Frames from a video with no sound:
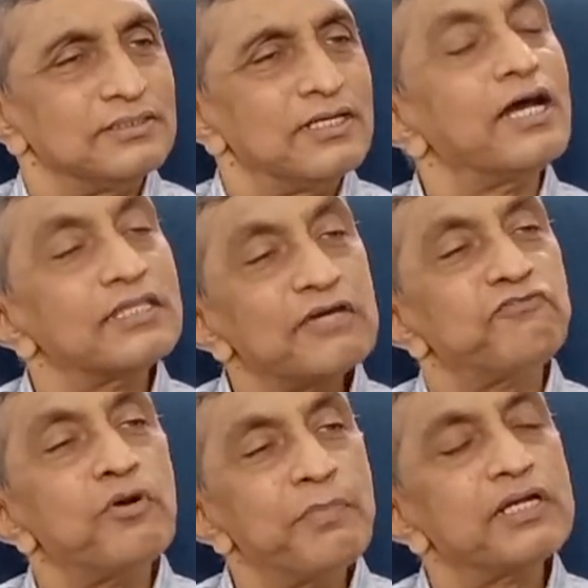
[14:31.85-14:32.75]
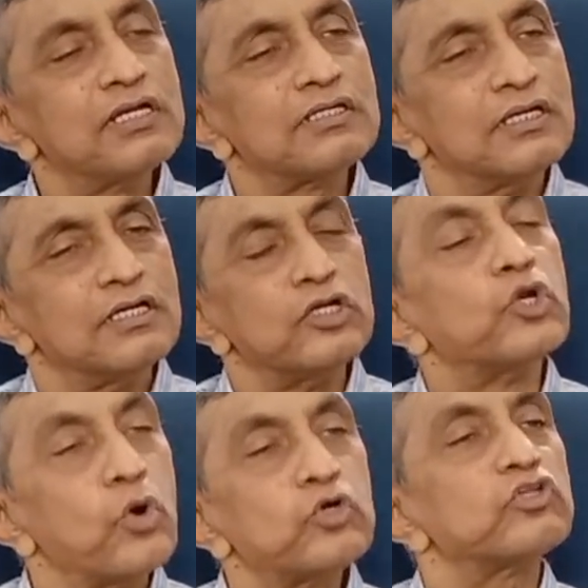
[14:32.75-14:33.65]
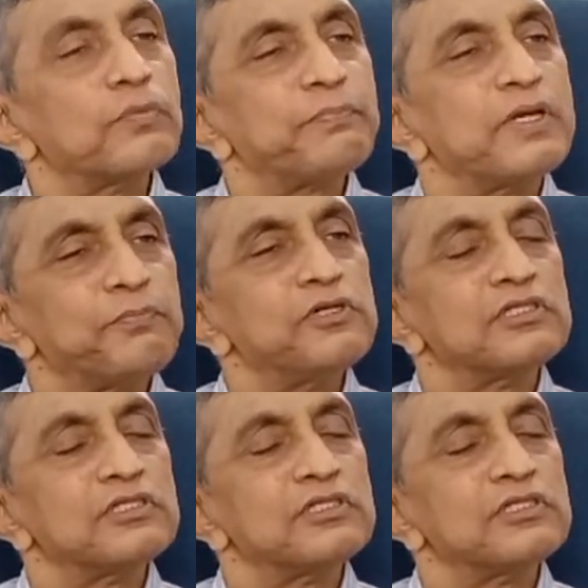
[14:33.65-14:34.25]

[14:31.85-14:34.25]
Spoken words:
and therefore made it known to the people